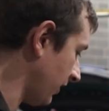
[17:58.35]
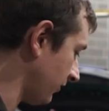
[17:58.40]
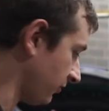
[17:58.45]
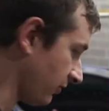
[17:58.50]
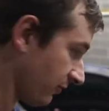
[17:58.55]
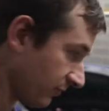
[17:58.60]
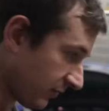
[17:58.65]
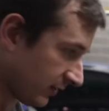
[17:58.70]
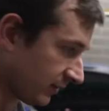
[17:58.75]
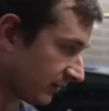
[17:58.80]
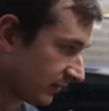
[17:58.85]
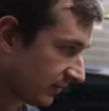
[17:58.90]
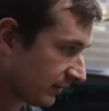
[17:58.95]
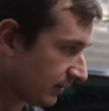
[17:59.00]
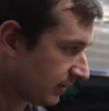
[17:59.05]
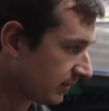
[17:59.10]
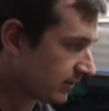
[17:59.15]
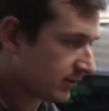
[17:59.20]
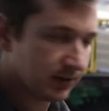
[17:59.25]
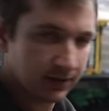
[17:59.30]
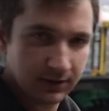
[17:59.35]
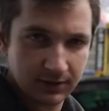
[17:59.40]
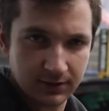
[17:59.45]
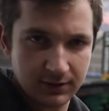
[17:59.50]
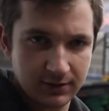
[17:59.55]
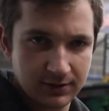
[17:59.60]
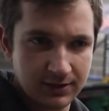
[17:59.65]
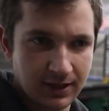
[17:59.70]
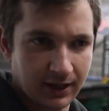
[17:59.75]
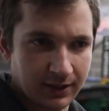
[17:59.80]
So I think
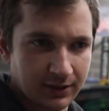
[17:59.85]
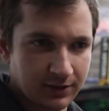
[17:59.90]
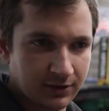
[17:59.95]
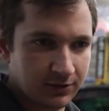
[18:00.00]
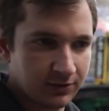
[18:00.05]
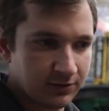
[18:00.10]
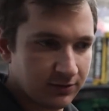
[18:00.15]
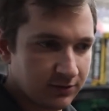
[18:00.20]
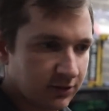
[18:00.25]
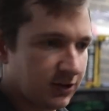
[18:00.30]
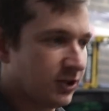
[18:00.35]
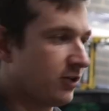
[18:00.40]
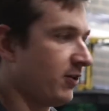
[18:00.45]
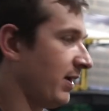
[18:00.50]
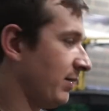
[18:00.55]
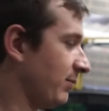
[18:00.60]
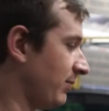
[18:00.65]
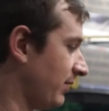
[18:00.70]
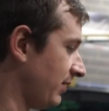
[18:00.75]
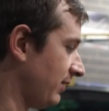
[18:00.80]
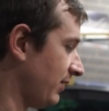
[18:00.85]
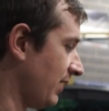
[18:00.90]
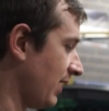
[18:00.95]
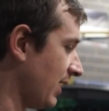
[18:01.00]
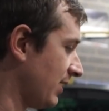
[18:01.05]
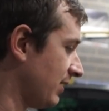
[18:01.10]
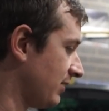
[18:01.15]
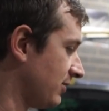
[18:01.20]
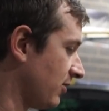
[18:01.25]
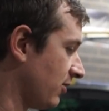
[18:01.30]
Danny will correct me in the
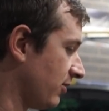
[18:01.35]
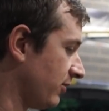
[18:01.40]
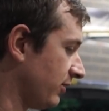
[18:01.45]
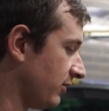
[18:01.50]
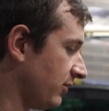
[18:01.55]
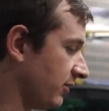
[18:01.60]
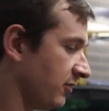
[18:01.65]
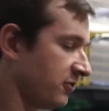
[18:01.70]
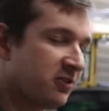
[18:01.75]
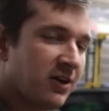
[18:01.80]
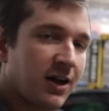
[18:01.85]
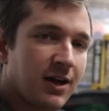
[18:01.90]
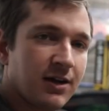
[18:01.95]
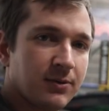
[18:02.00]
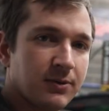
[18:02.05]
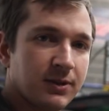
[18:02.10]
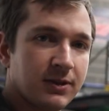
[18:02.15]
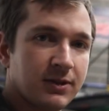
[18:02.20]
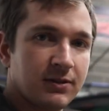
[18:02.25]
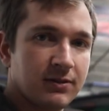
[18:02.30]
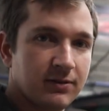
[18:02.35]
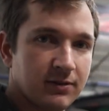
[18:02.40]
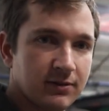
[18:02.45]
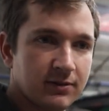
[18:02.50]
editorial, or Sarah will,